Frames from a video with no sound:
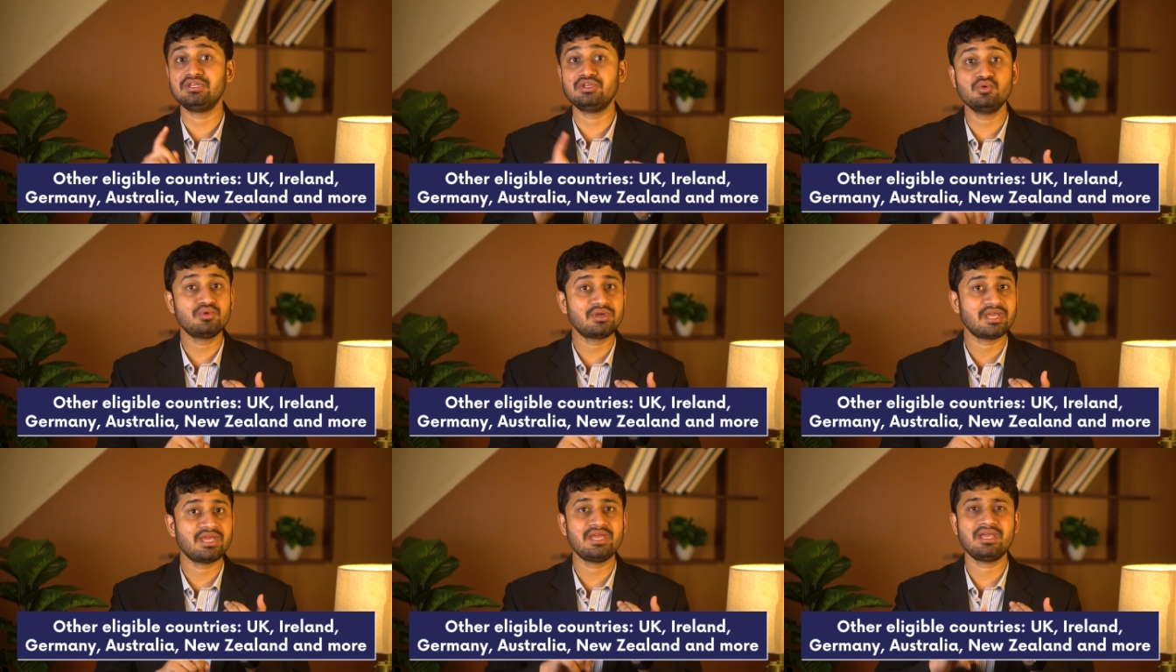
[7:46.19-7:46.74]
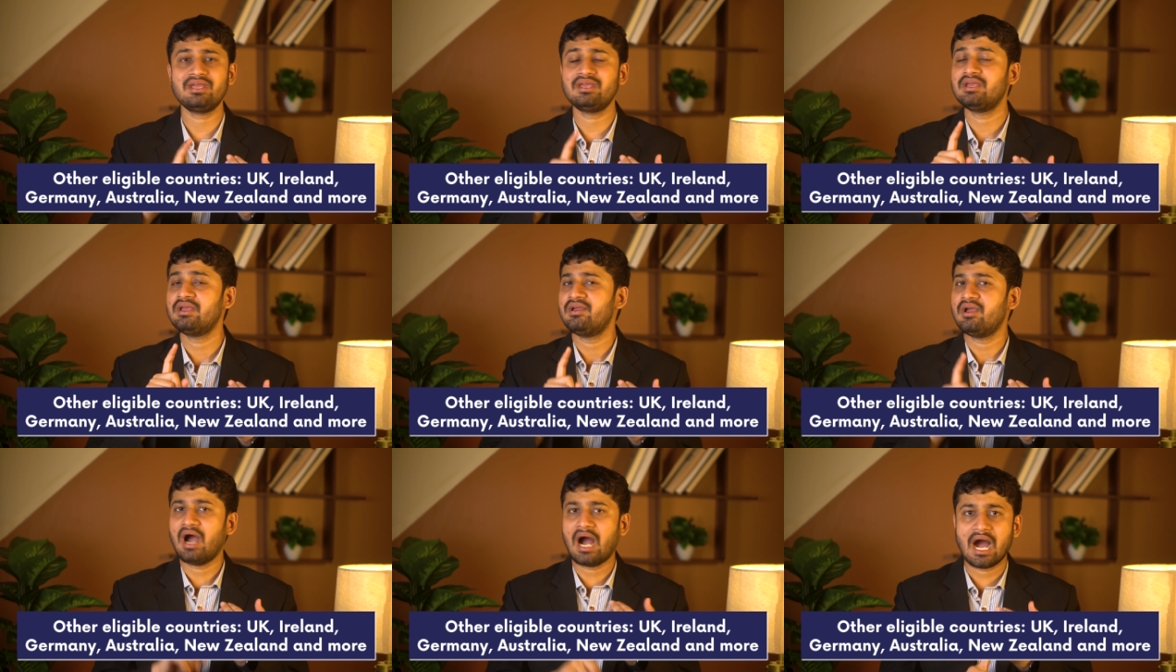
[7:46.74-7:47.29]
UK,
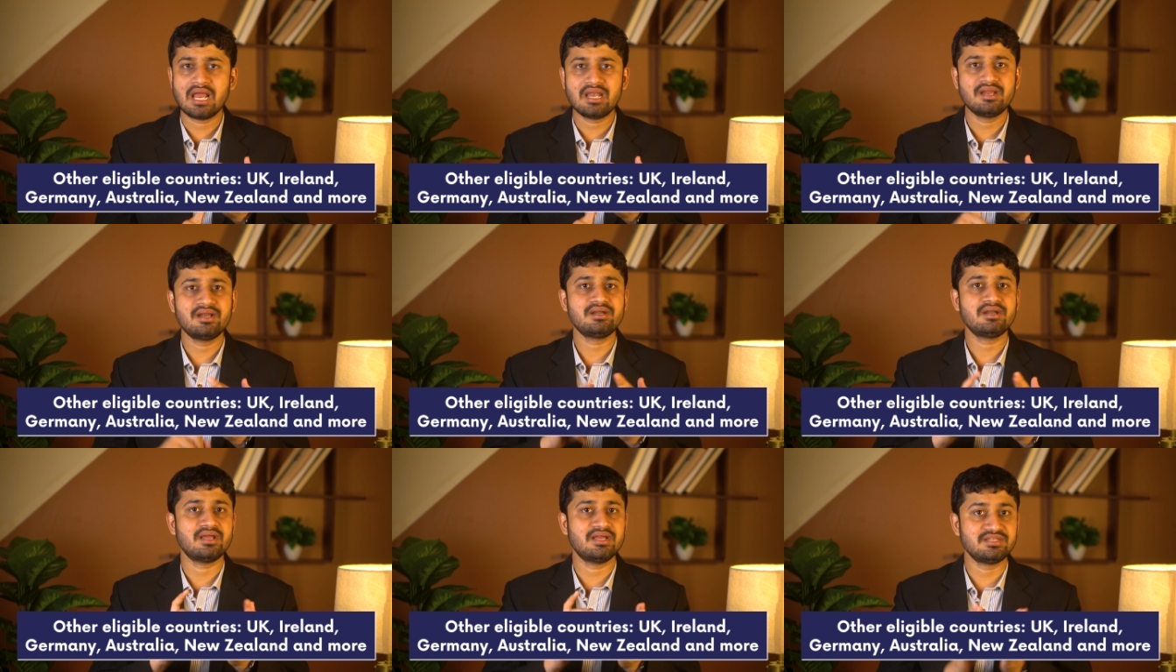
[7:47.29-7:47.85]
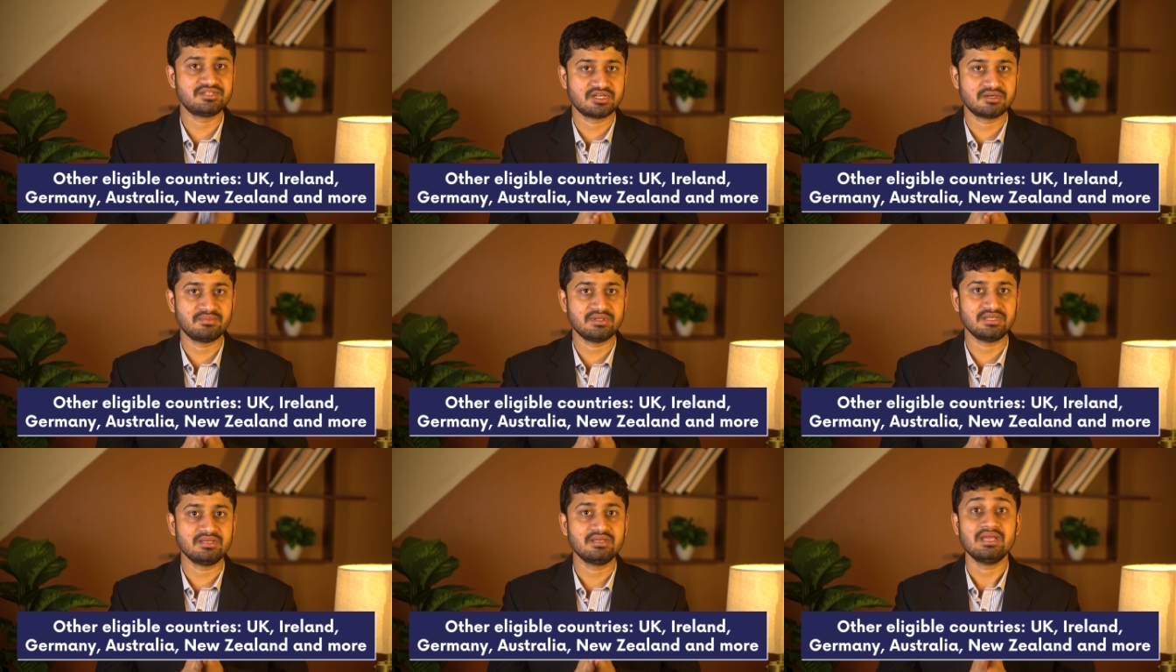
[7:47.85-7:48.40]
Ireland and
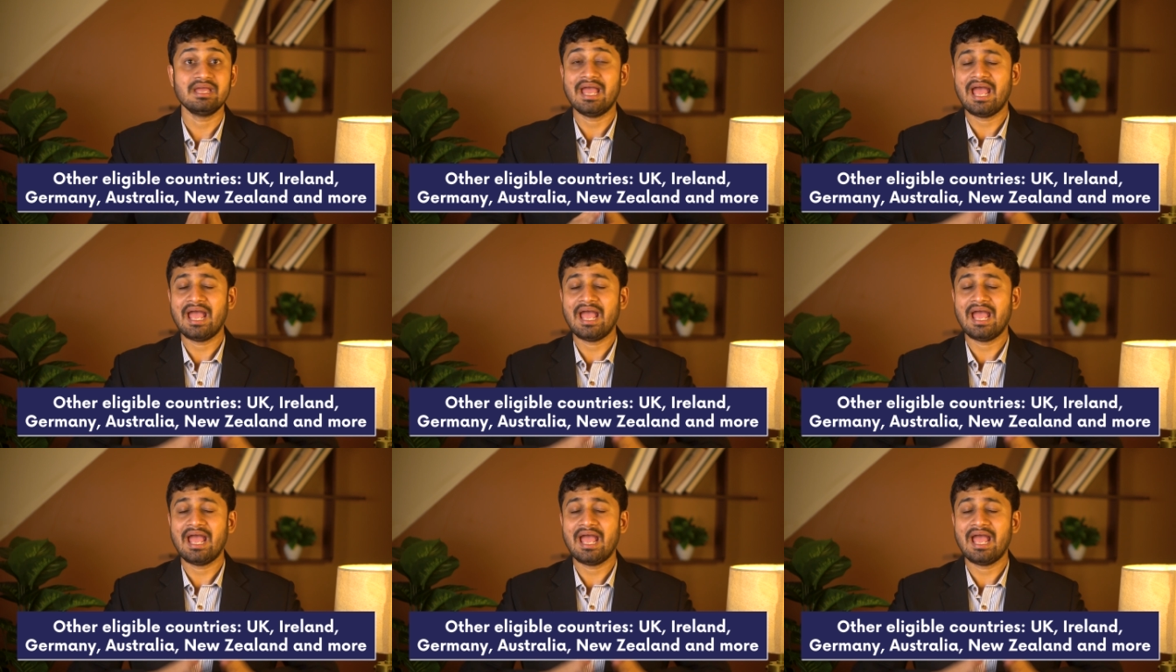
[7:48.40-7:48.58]
Germany,